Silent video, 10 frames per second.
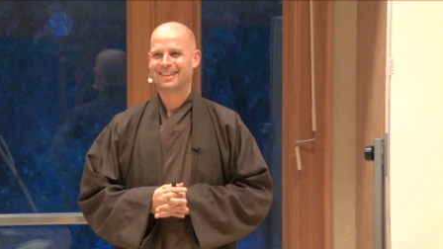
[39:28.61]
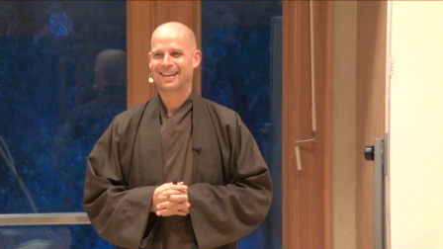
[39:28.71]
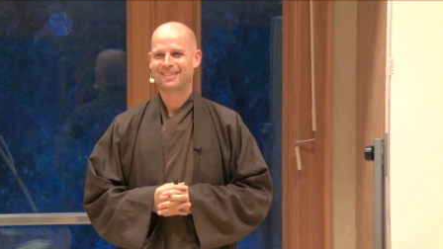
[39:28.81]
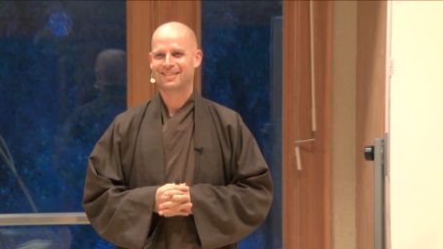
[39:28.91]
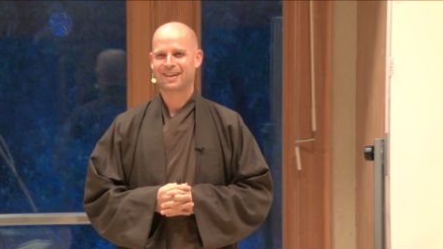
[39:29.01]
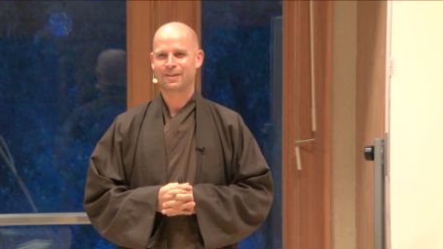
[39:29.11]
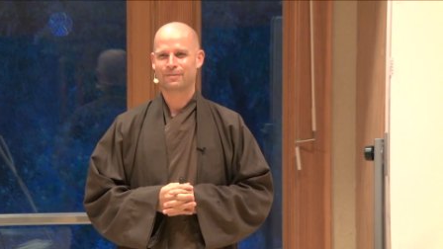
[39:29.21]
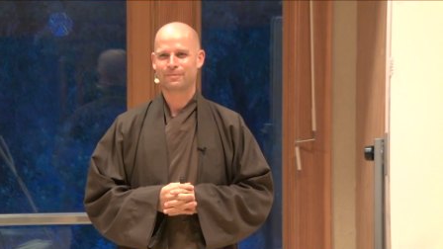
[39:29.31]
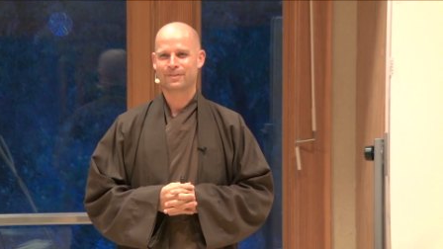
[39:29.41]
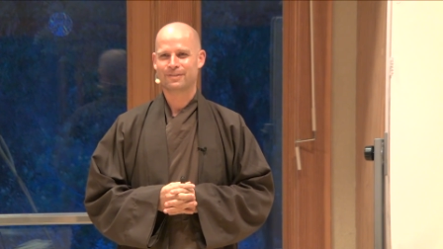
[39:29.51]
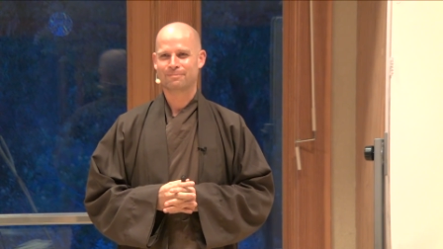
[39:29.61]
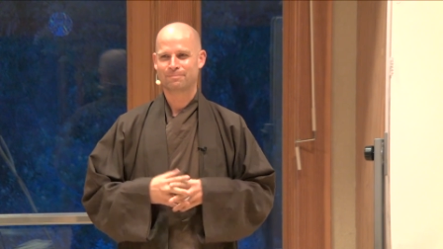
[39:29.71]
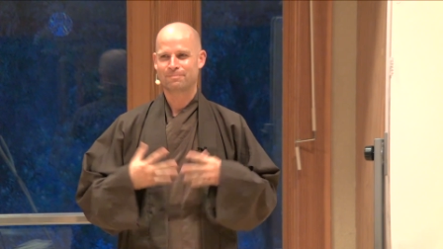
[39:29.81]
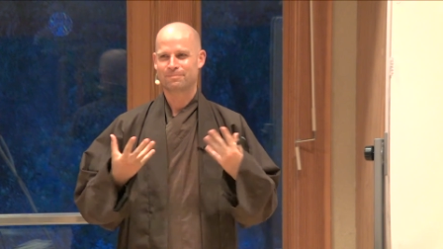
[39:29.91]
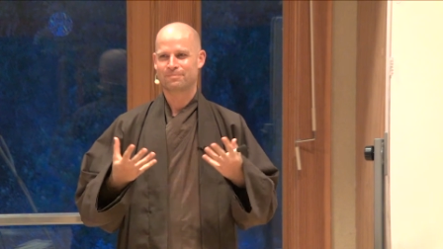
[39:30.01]
as a kind of
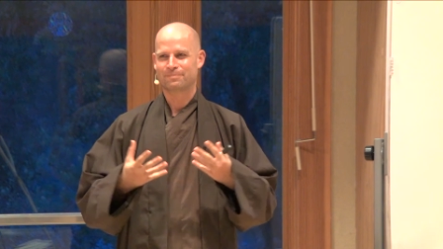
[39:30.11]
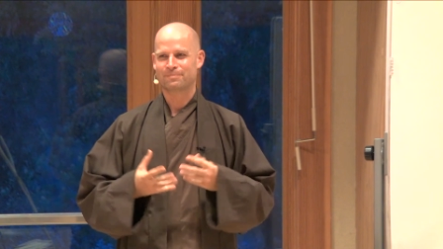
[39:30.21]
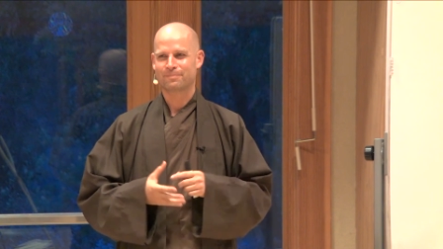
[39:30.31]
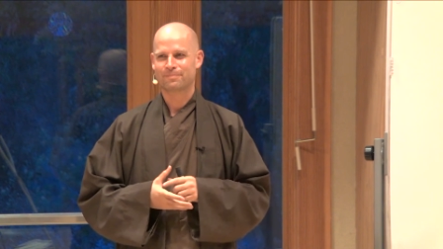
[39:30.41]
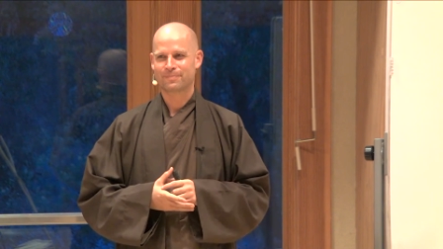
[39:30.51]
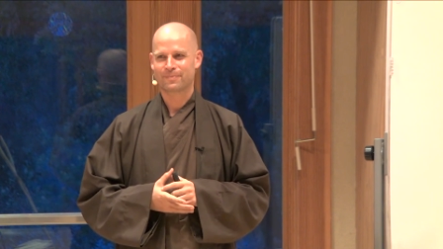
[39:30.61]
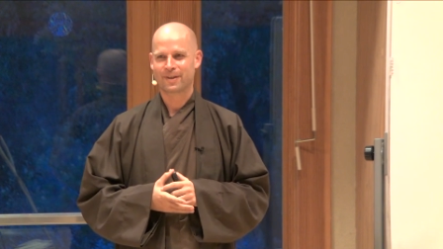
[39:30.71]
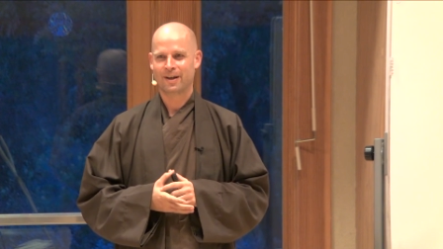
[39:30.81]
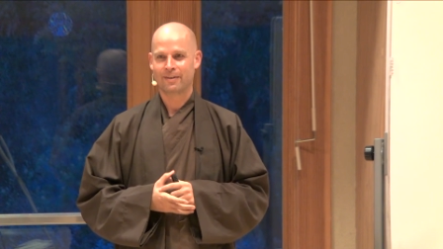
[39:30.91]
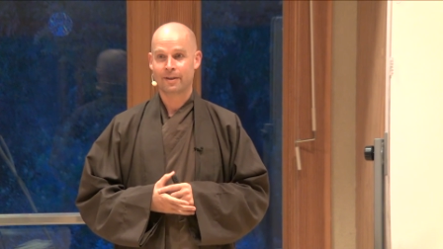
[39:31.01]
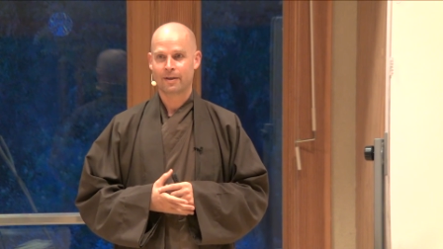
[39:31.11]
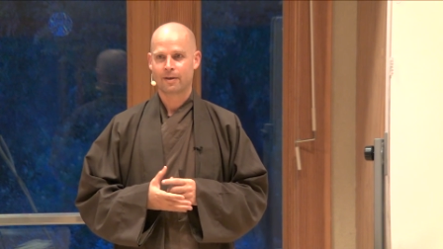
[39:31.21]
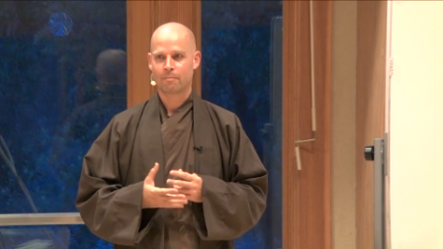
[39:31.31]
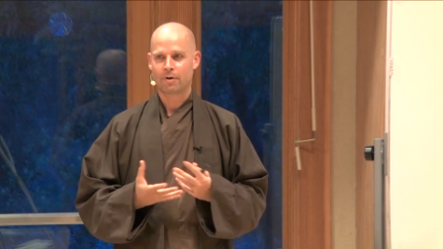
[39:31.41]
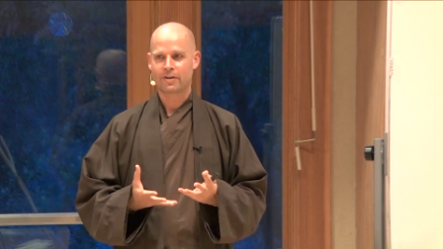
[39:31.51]
God.
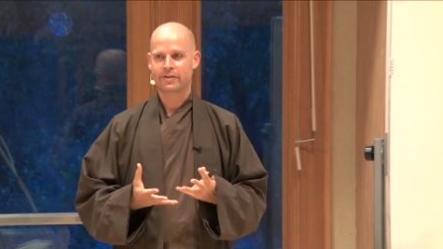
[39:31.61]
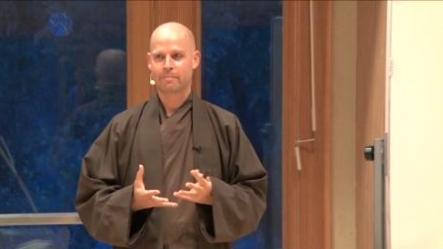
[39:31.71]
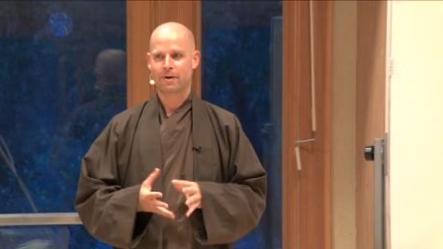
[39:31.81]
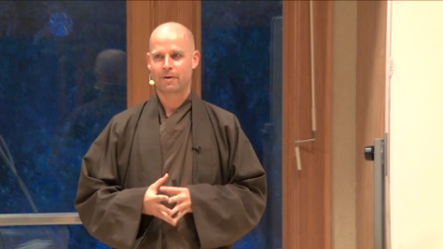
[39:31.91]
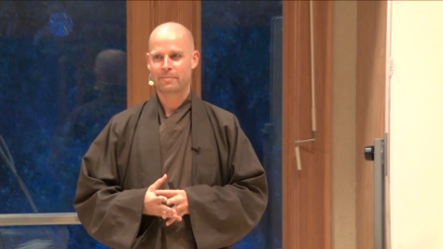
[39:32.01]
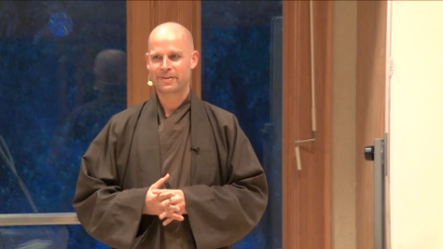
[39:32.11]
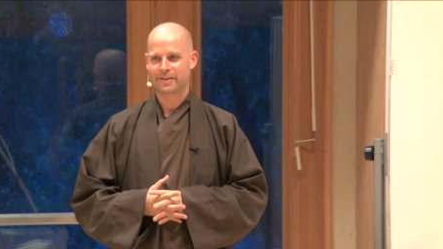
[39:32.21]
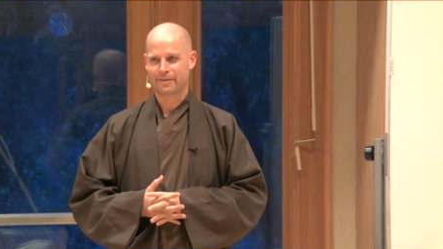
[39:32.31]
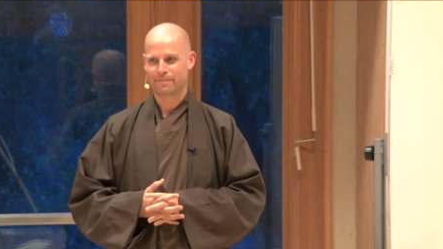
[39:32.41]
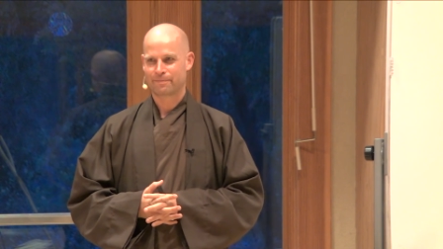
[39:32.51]
Prajnaparamita.